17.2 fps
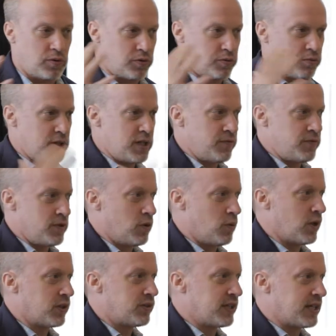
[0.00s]
3 of you
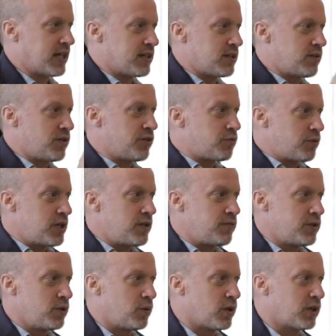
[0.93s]
will work together and 3
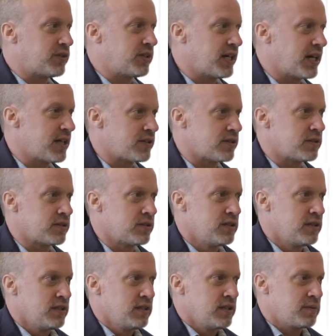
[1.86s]
of you will work together.
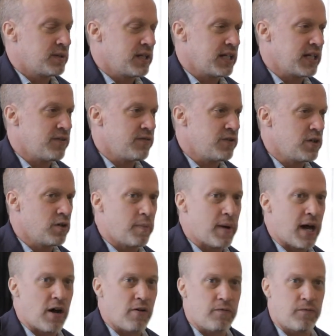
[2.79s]
Going to give you
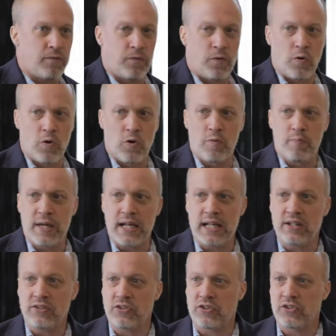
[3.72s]
about 4
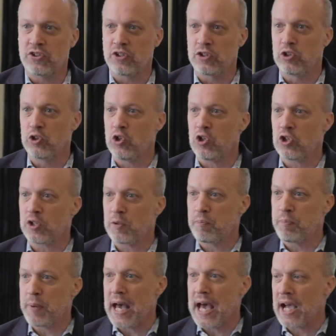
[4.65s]
minutes to
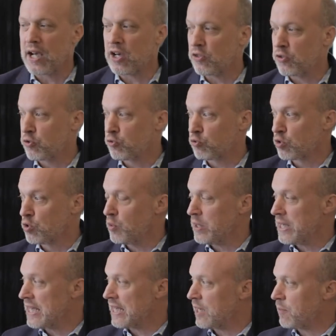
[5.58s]
look back
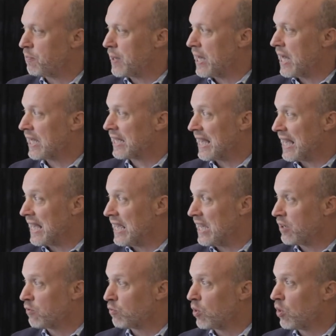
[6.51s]
through Iggy Peck
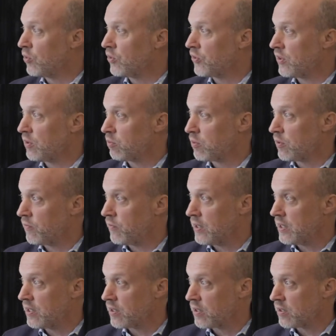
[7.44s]
and Rosie
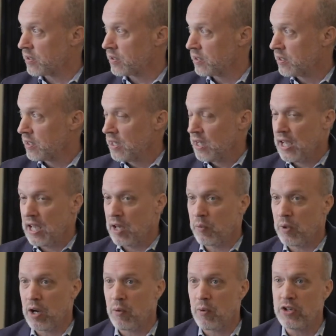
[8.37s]
Revere.
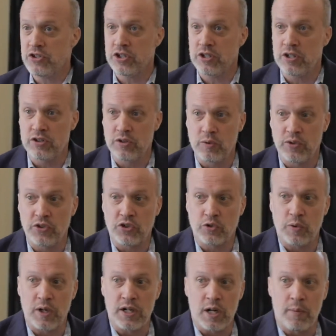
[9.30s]
And what I want you to do in
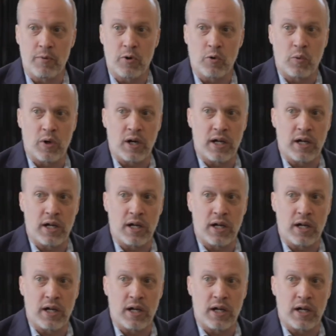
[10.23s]
square number